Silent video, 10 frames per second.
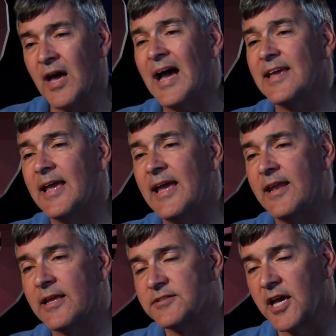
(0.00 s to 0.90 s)
high gain
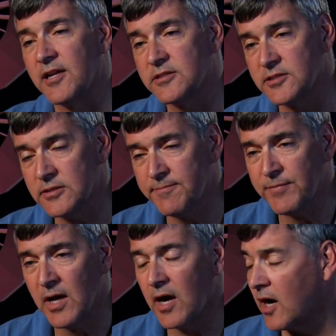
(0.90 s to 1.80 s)
antennas
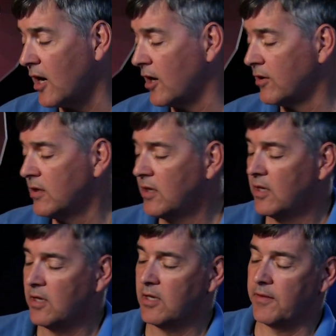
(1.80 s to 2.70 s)
are
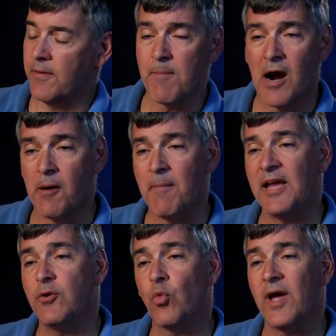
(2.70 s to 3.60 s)
our
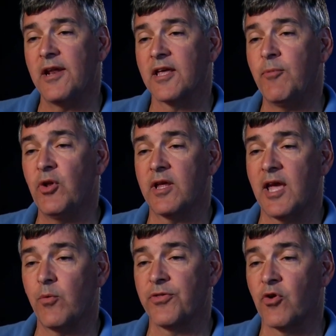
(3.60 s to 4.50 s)
main way to
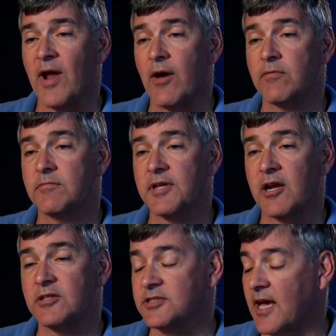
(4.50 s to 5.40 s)
communicate with the ground, to get
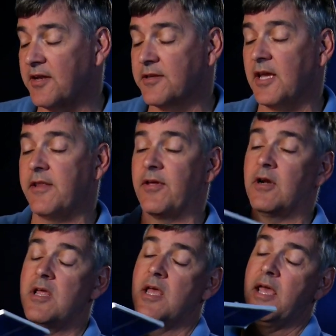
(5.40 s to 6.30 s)
our science data there.
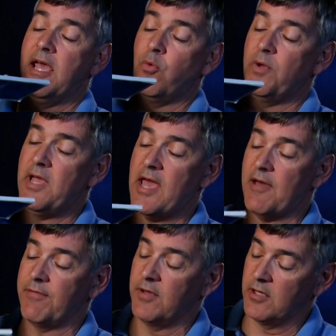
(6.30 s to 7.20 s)
And we
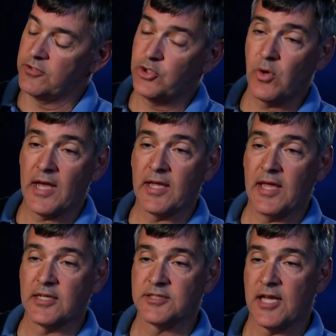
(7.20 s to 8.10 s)
have two high gain
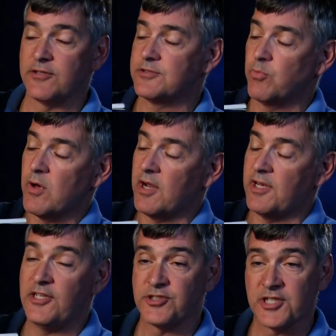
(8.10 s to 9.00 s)
antennas, one on
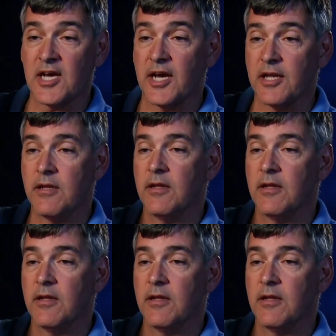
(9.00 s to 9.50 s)
each side.